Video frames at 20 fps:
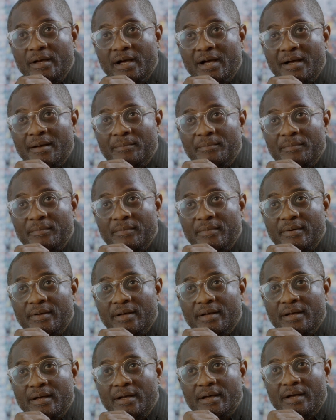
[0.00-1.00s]

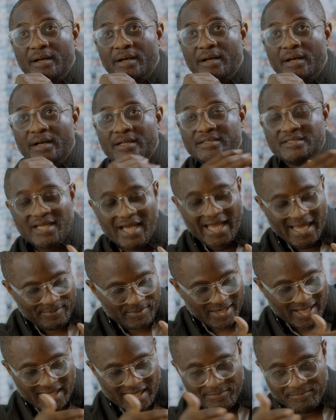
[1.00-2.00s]
a
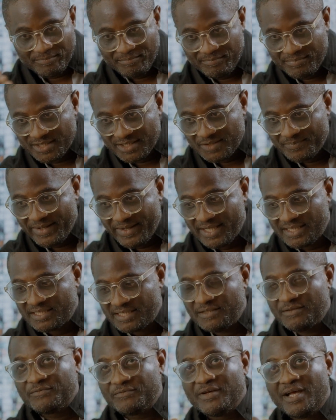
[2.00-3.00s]
timeline
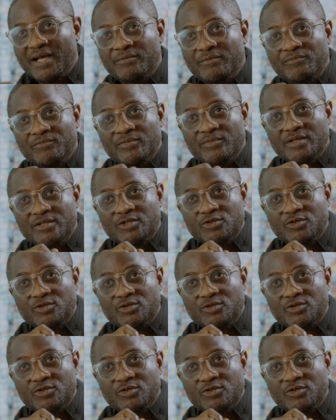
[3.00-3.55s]
perspective and